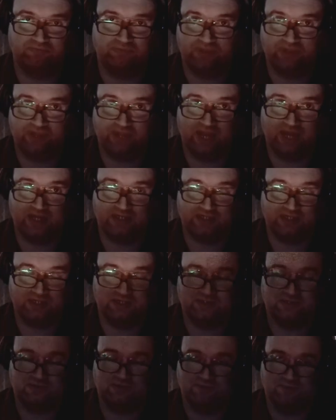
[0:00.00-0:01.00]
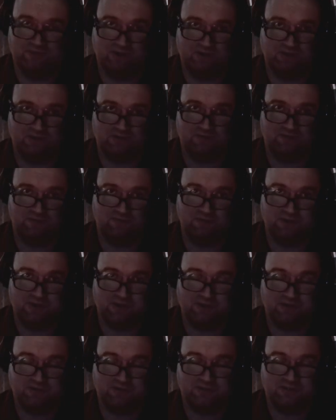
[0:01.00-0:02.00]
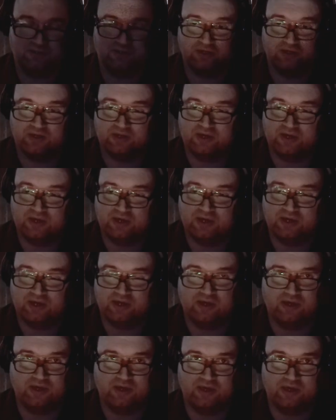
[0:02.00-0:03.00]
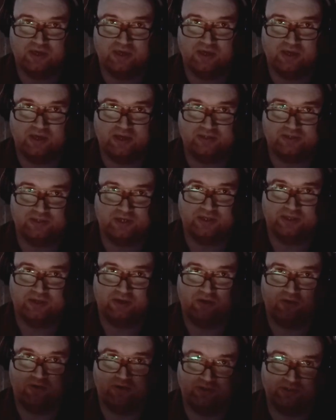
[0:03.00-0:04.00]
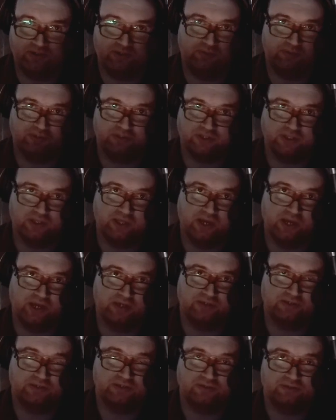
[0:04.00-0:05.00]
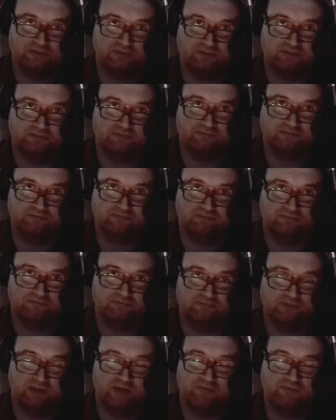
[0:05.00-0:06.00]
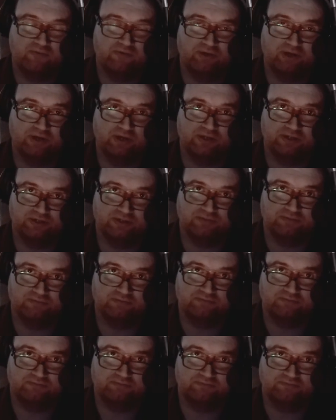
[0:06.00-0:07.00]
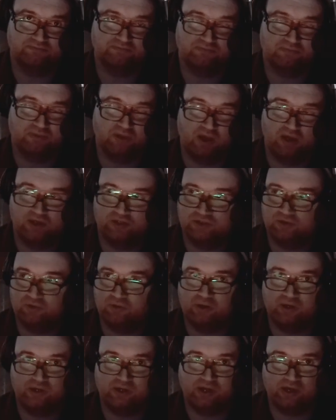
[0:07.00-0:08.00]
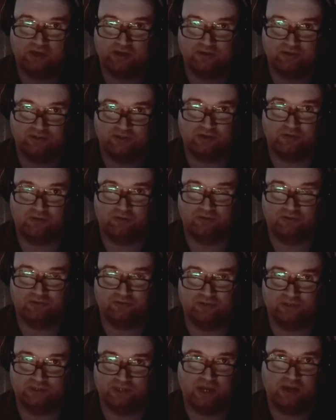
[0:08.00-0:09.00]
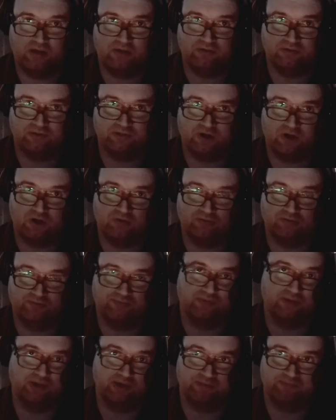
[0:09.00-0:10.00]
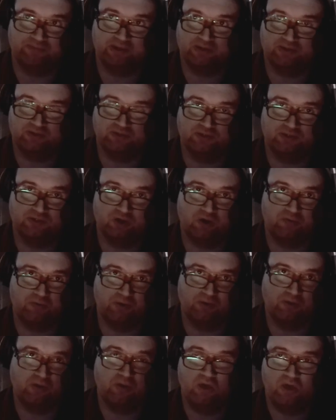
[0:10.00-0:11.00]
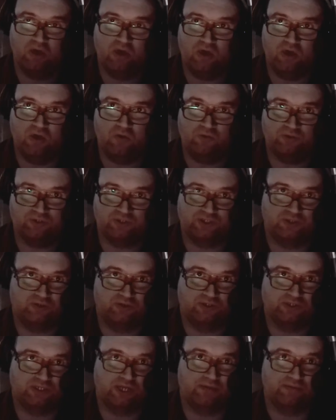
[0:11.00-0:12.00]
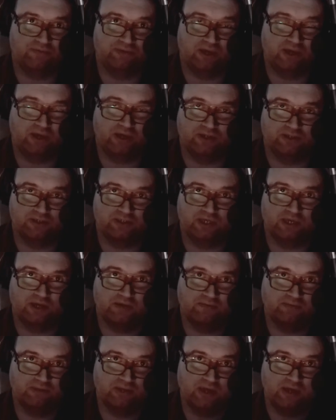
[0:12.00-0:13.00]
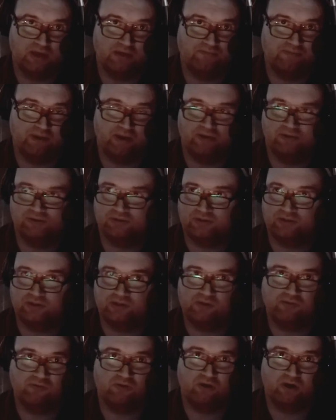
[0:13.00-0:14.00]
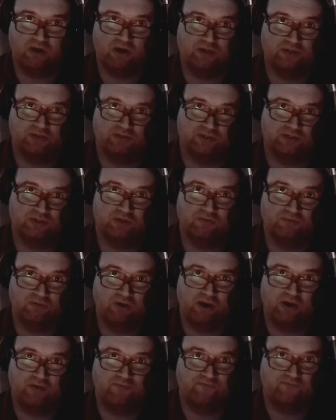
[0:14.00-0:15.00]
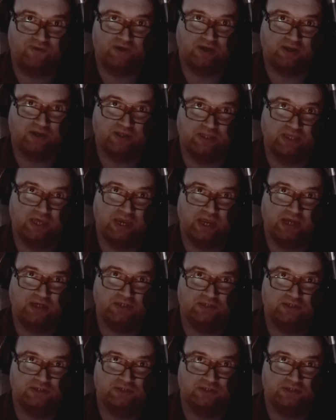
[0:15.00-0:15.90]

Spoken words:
Exodus of Microsoft Windows. It's not that hard to switch to Linux. It really isn't. That's why you get into the technical terms of like basically terminal, which is still the same thing as CMD. Basically, you guys are still running fucking Linux.